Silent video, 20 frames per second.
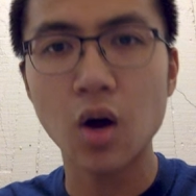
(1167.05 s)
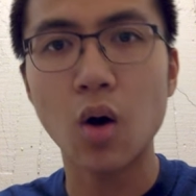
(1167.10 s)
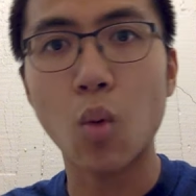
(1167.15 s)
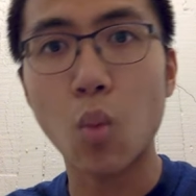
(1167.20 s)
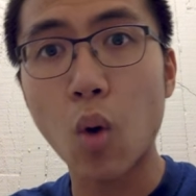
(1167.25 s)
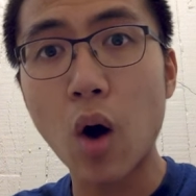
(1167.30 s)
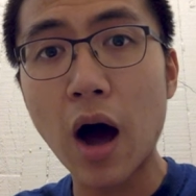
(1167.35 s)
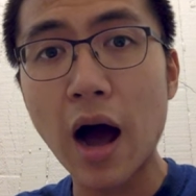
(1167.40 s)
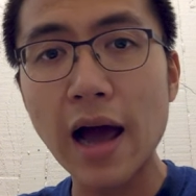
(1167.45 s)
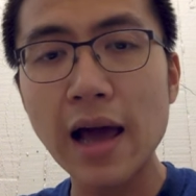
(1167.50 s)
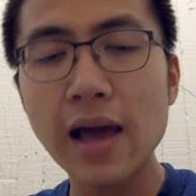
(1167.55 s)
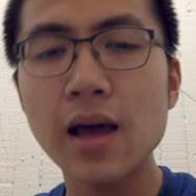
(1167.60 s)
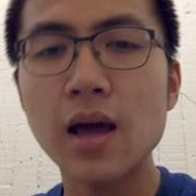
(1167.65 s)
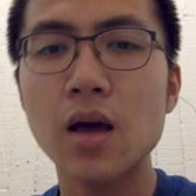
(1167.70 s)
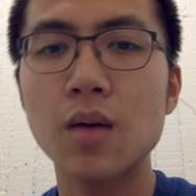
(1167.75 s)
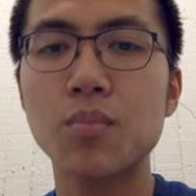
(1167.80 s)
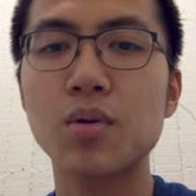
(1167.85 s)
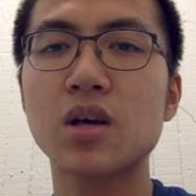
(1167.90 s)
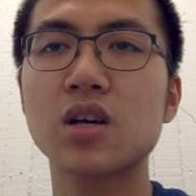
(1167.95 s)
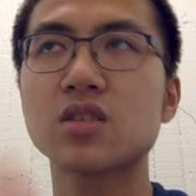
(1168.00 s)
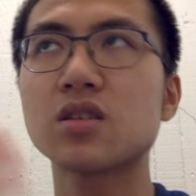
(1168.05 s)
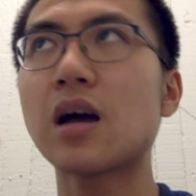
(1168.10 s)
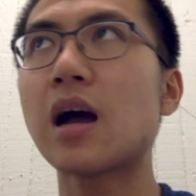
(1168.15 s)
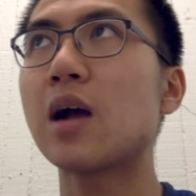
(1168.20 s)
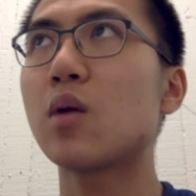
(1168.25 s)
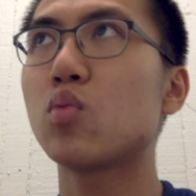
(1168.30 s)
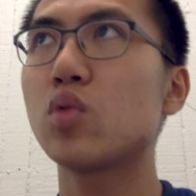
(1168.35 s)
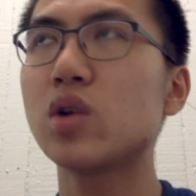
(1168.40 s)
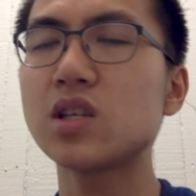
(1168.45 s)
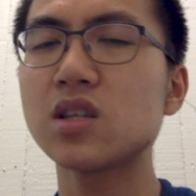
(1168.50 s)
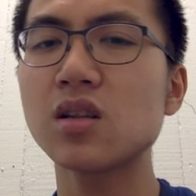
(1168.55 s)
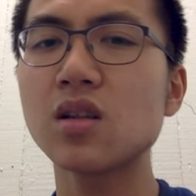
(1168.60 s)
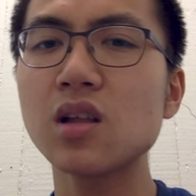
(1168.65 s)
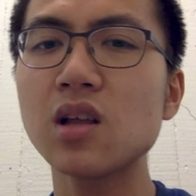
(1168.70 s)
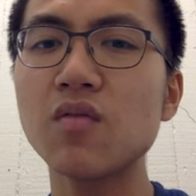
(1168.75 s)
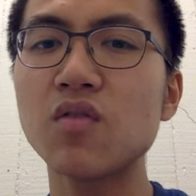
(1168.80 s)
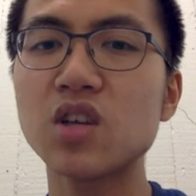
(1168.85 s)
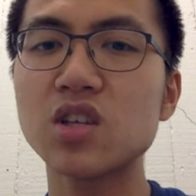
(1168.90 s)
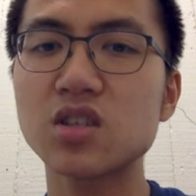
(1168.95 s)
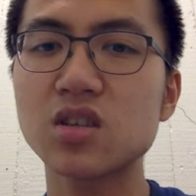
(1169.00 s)
Why? Because I recently
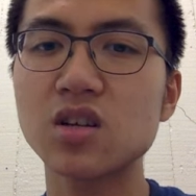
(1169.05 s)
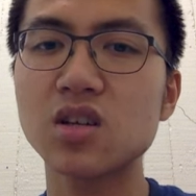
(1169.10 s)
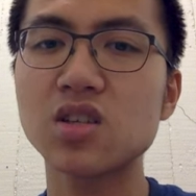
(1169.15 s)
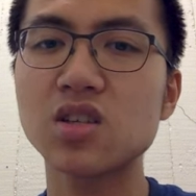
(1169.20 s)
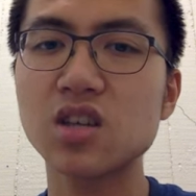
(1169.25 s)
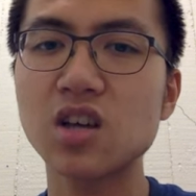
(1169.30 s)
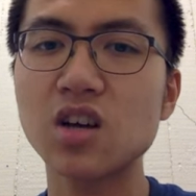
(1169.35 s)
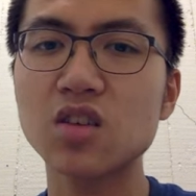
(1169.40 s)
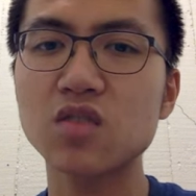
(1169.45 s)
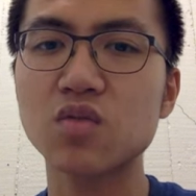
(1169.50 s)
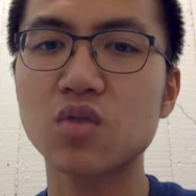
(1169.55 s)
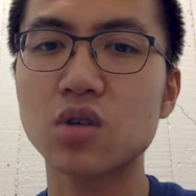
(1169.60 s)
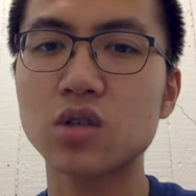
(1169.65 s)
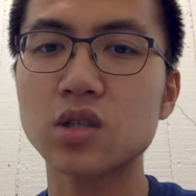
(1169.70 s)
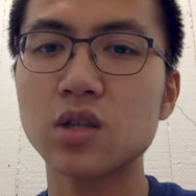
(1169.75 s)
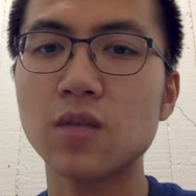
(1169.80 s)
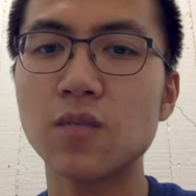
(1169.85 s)
visited Salesforce.